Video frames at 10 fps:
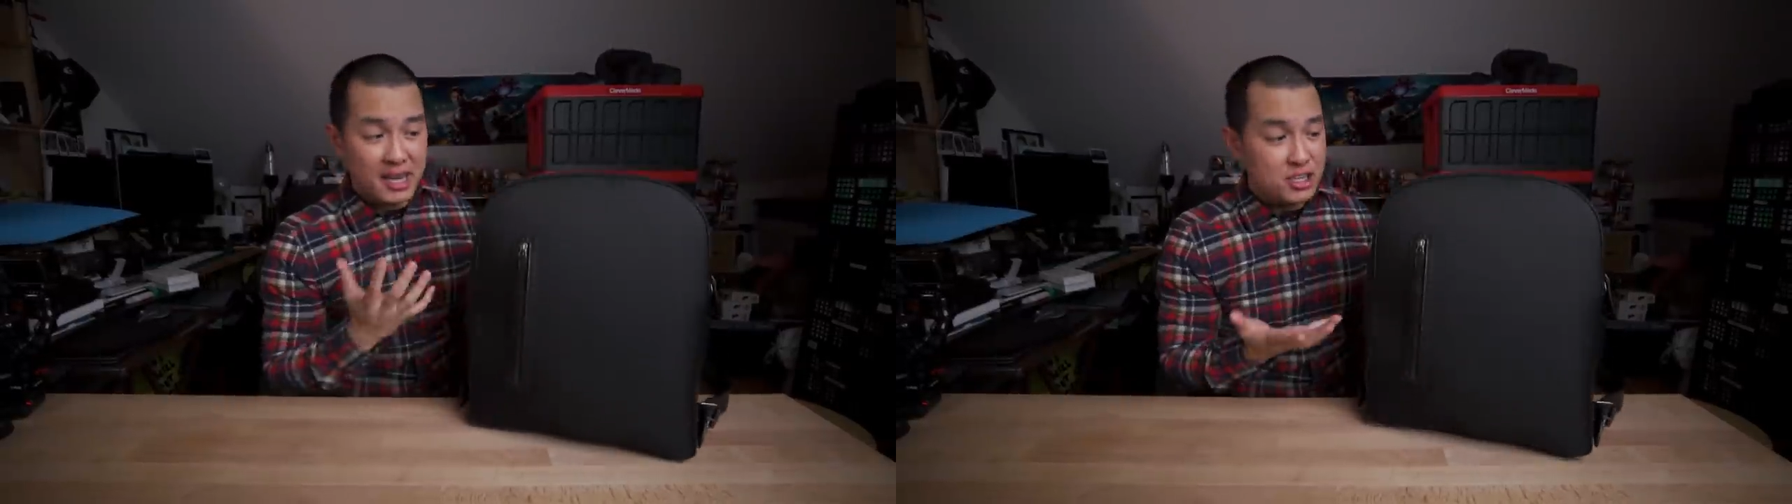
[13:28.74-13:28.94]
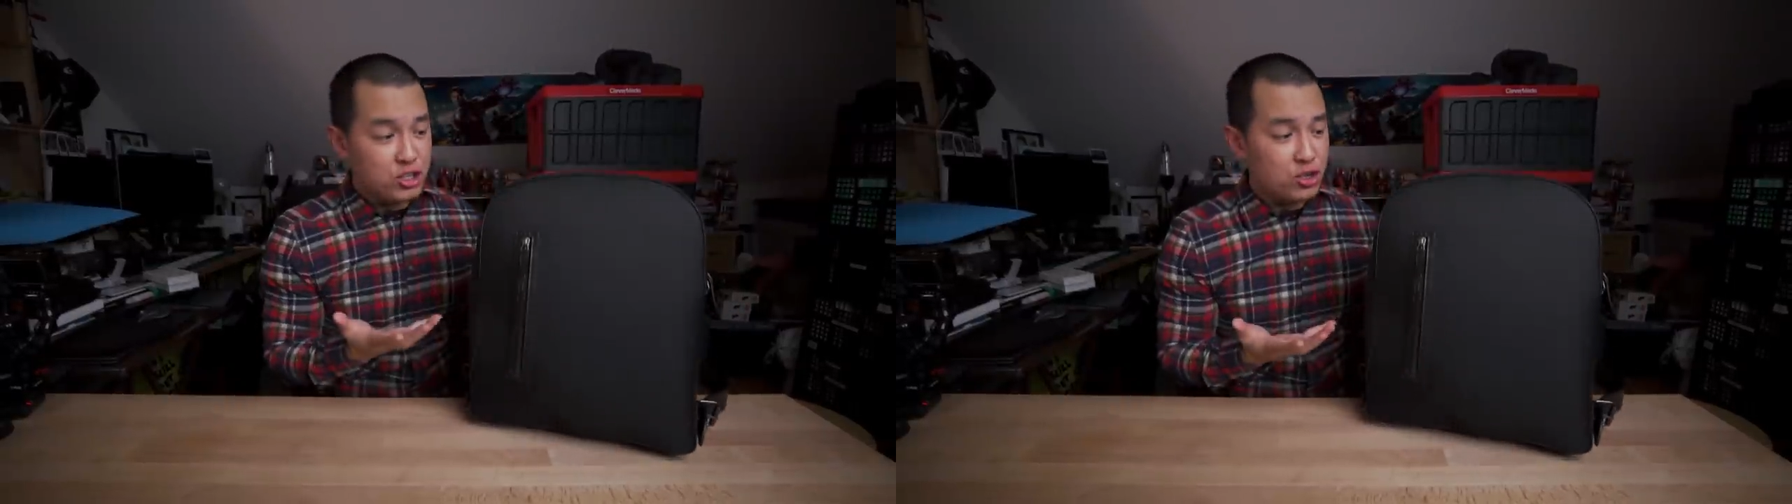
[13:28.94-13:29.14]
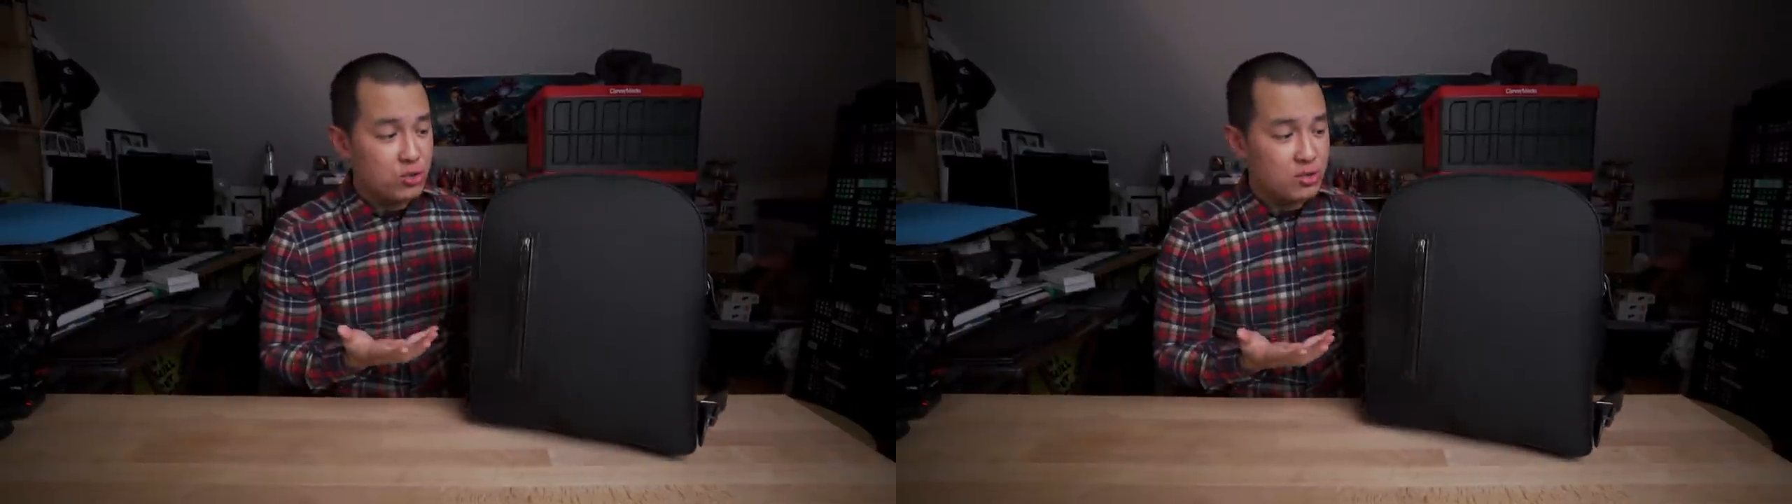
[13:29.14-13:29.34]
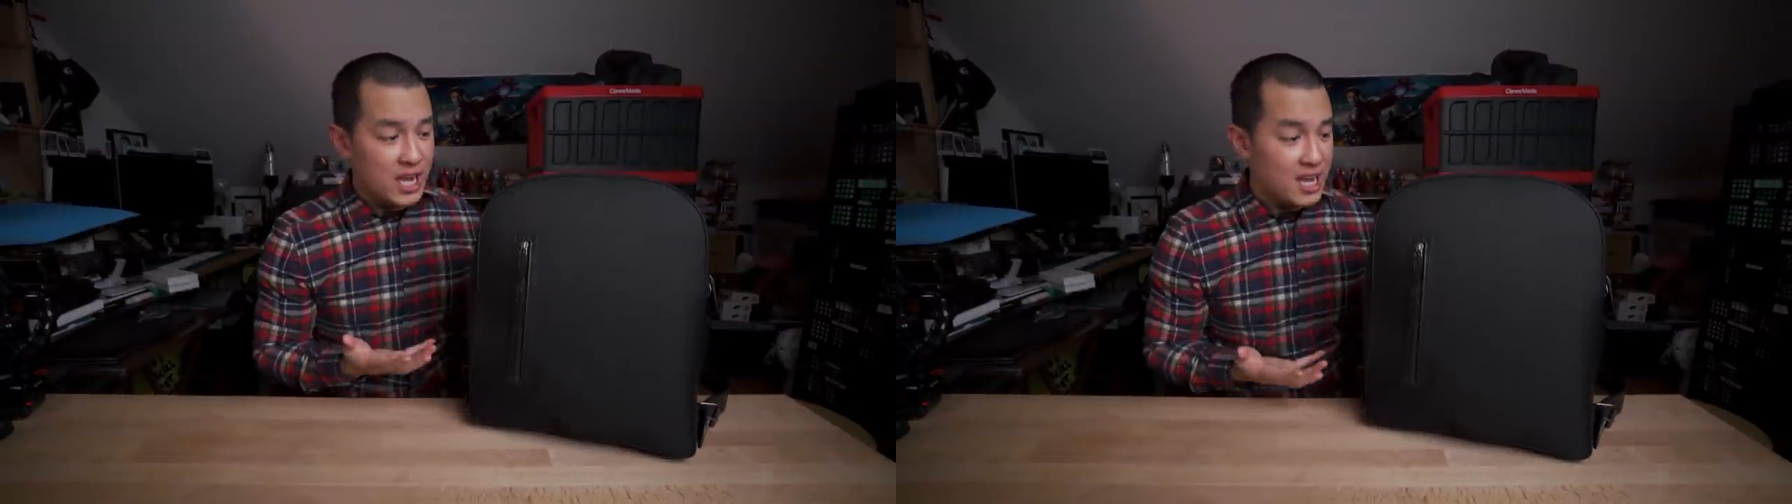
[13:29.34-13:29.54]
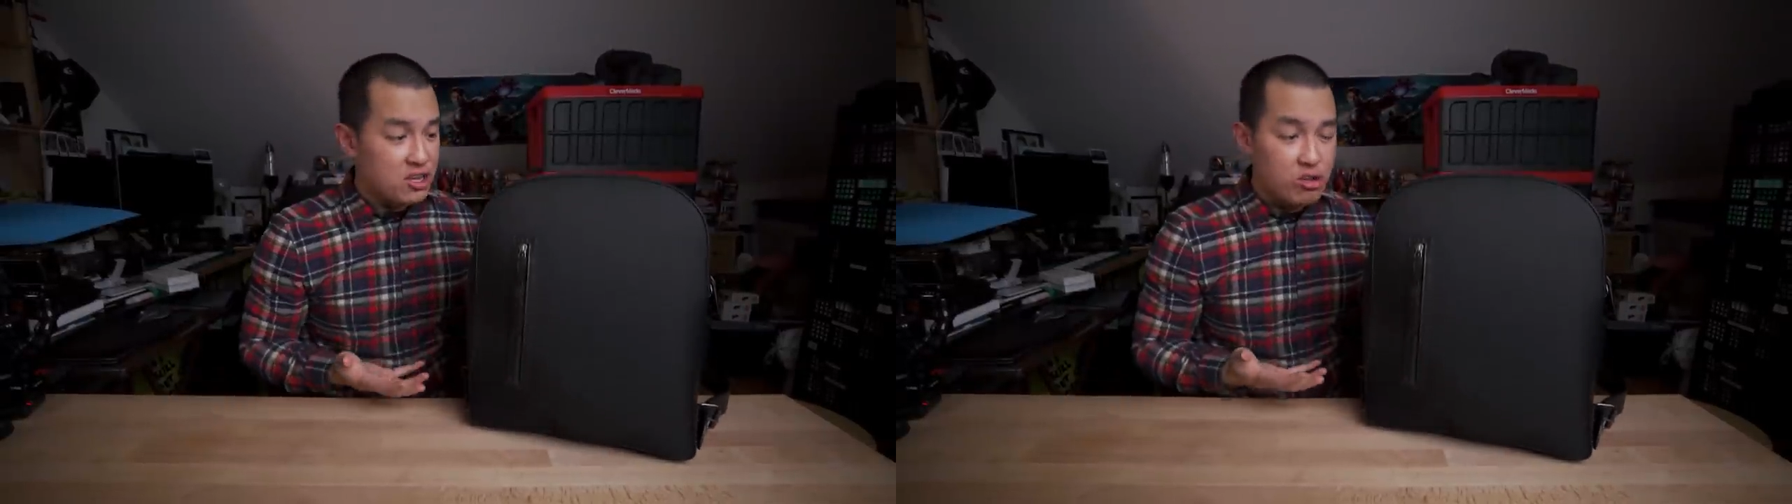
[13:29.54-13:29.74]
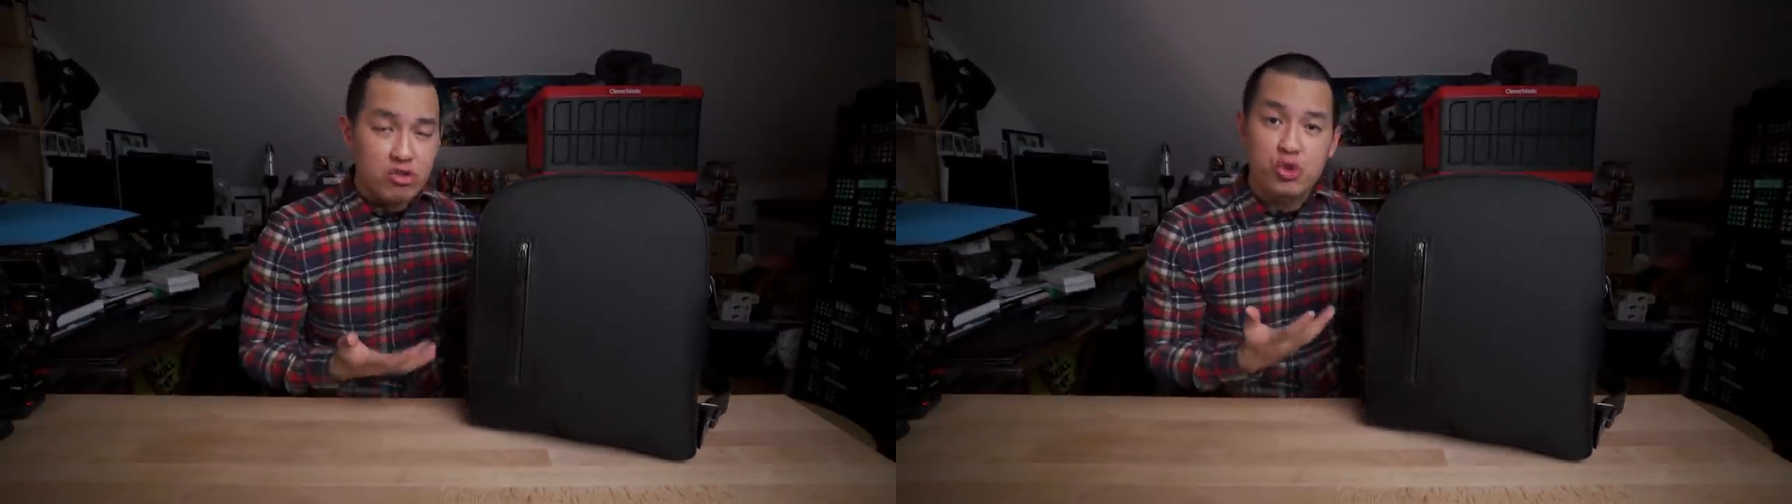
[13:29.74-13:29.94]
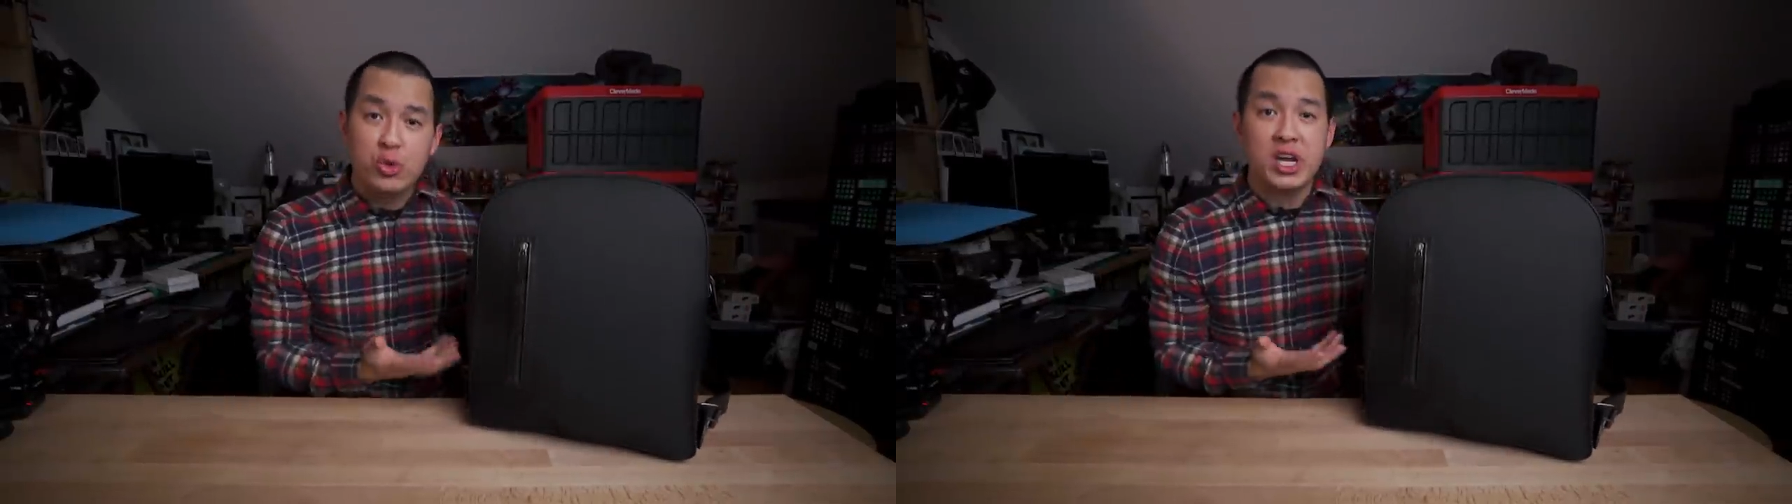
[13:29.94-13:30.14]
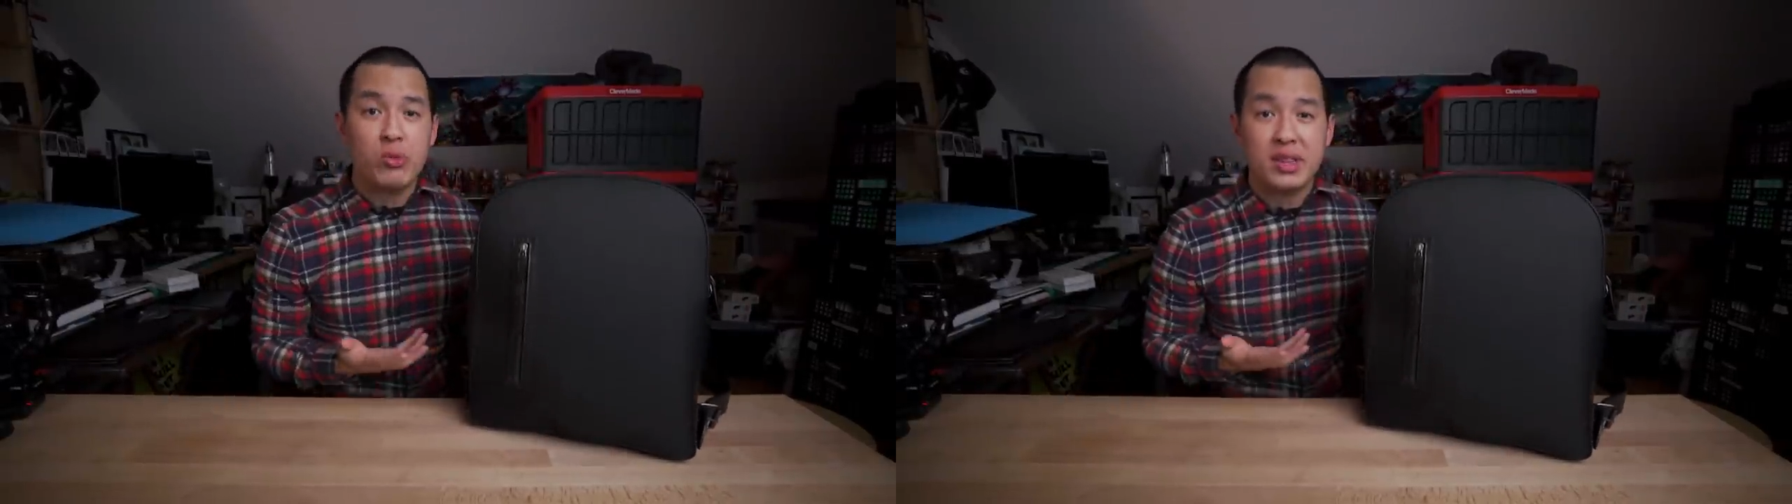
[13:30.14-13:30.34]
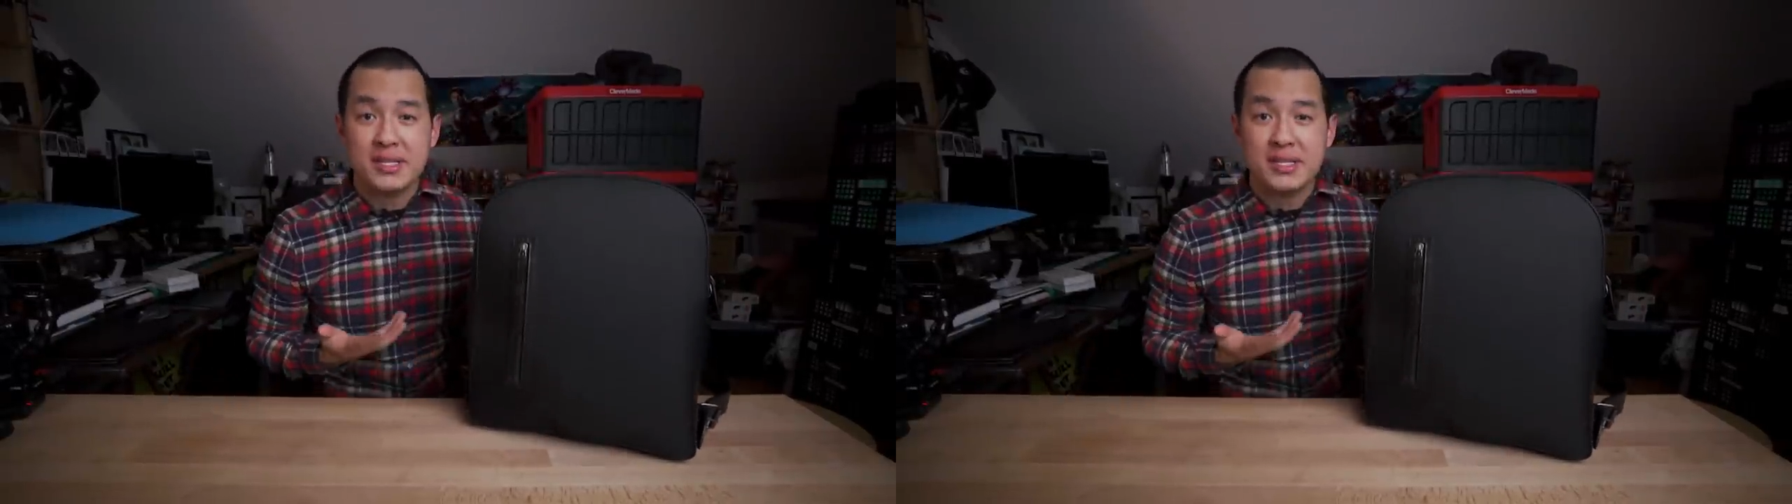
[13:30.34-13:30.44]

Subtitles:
in a suit and you treat it with the